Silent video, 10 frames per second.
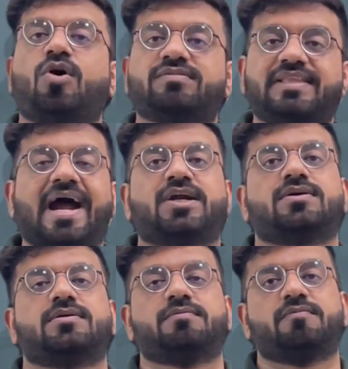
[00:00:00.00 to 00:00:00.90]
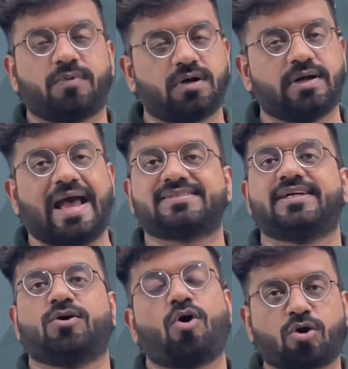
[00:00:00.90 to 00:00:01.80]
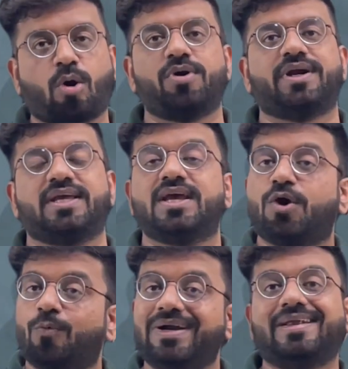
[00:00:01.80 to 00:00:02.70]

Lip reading: of that asset or commodity will